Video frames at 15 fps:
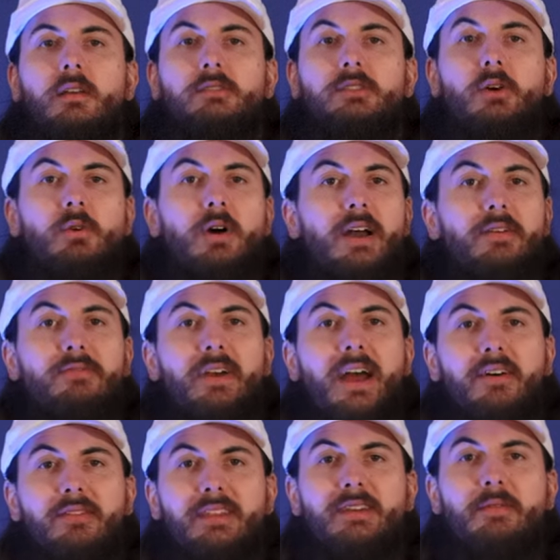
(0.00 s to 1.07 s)
So I
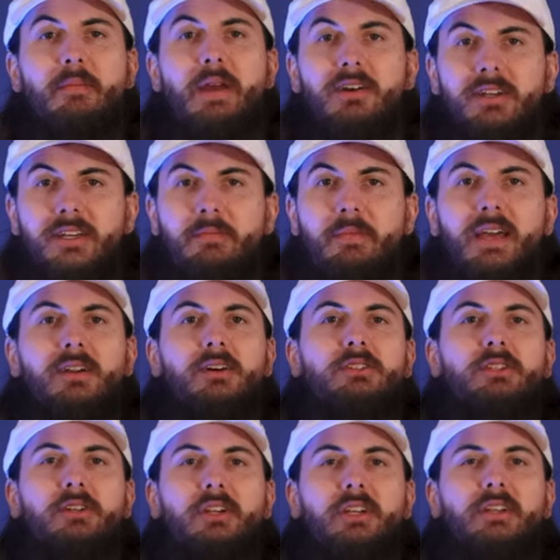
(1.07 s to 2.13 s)
found the American-made
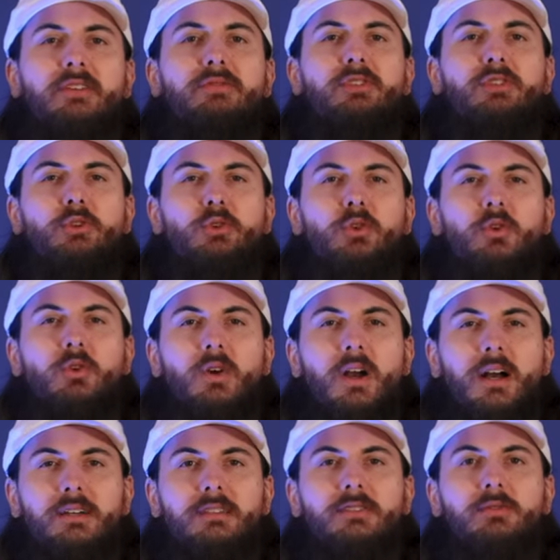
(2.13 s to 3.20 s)
alternative to
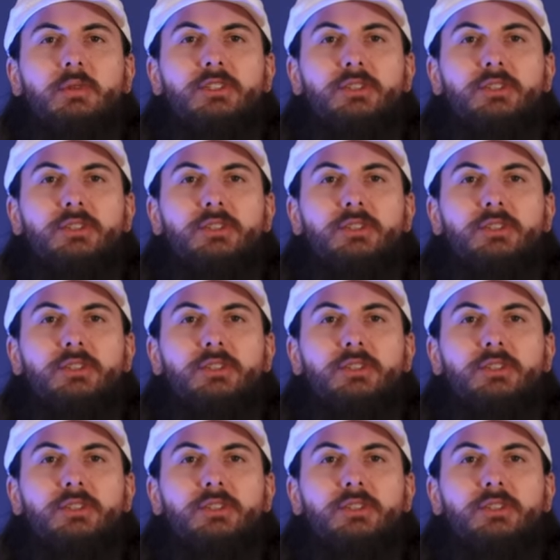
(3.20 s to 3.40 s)
Crocs,